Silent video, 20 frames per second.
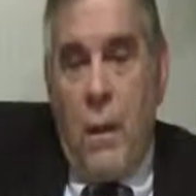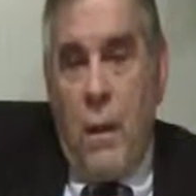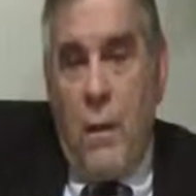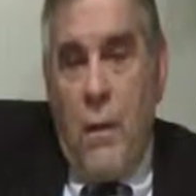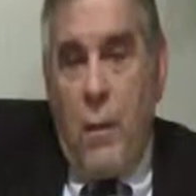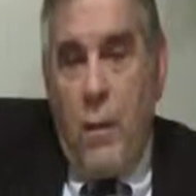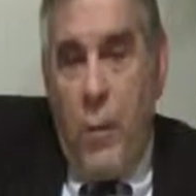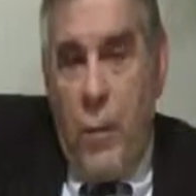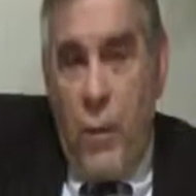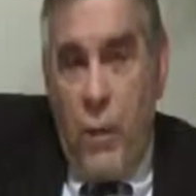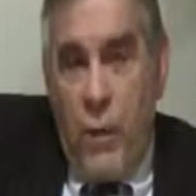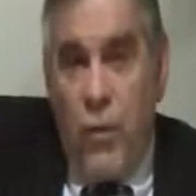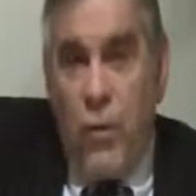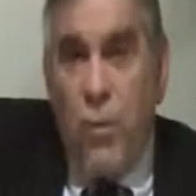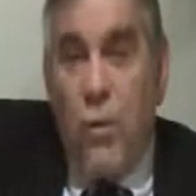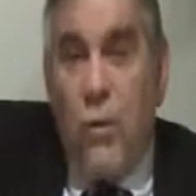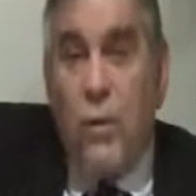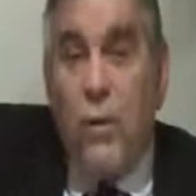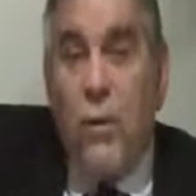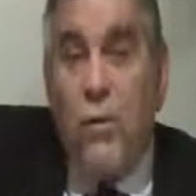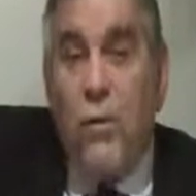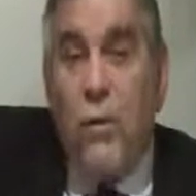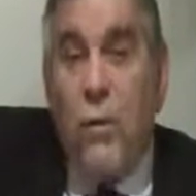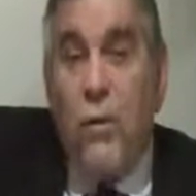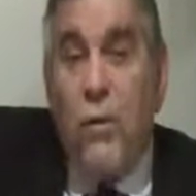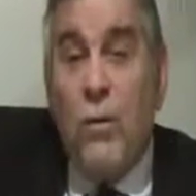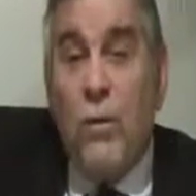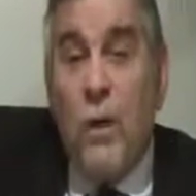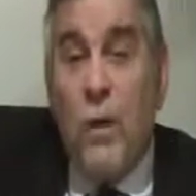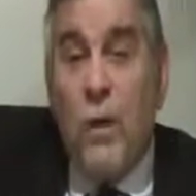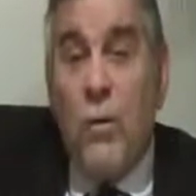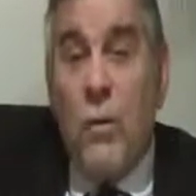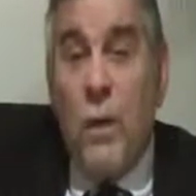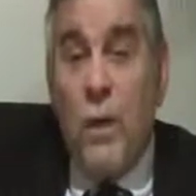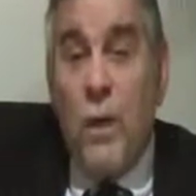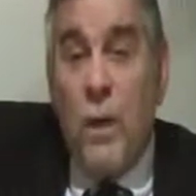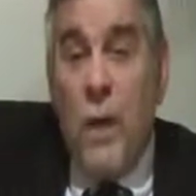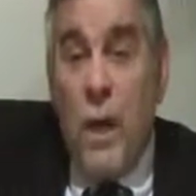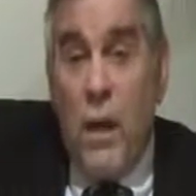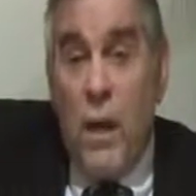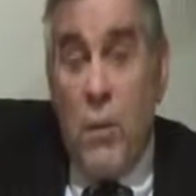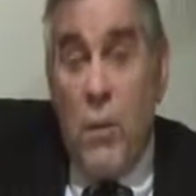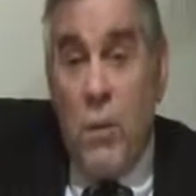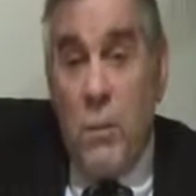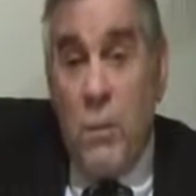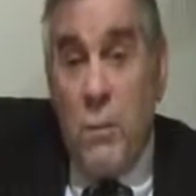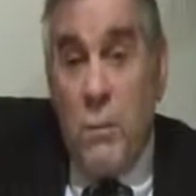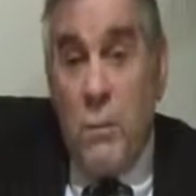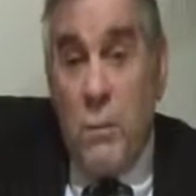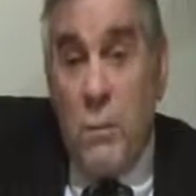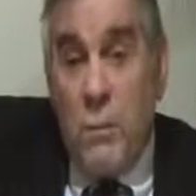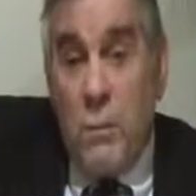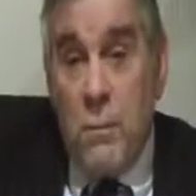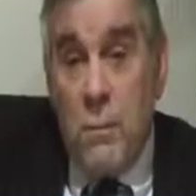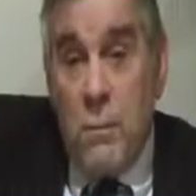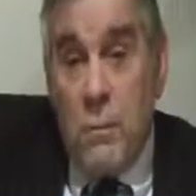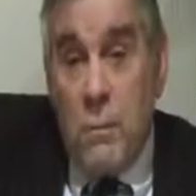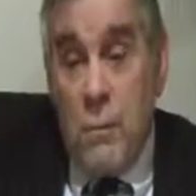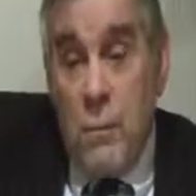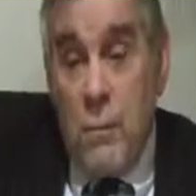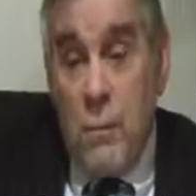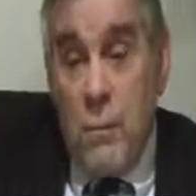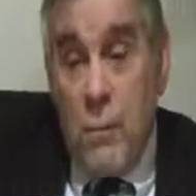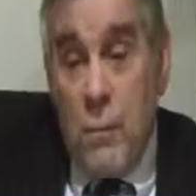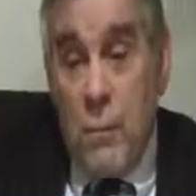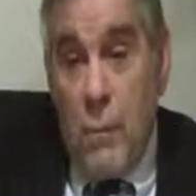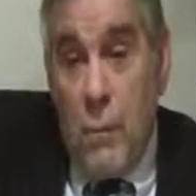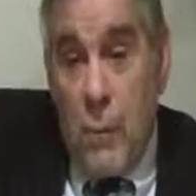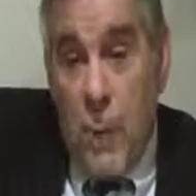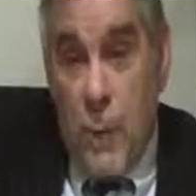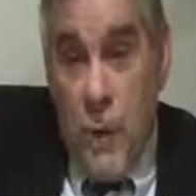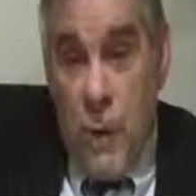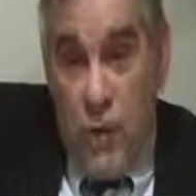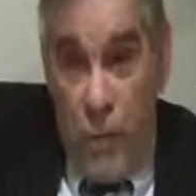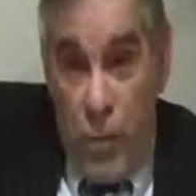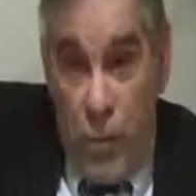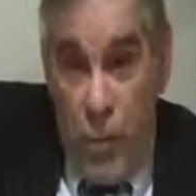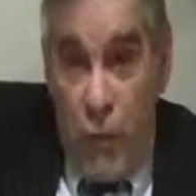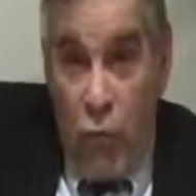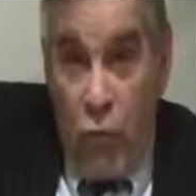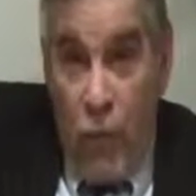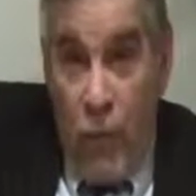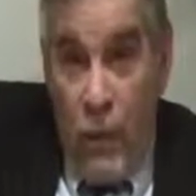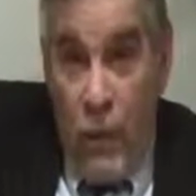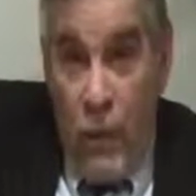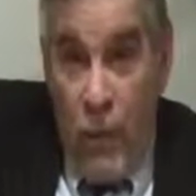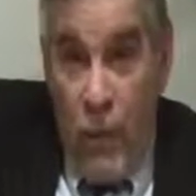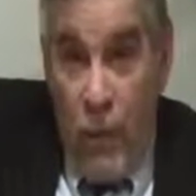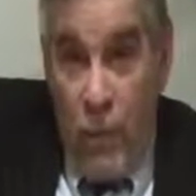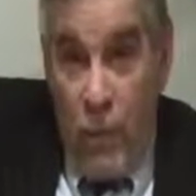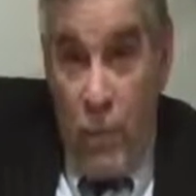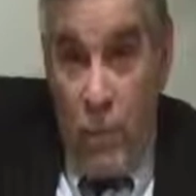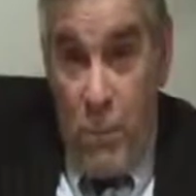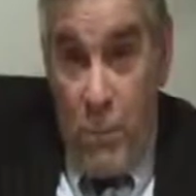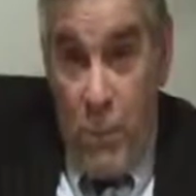The punishment is always going to be inadequate, especially now.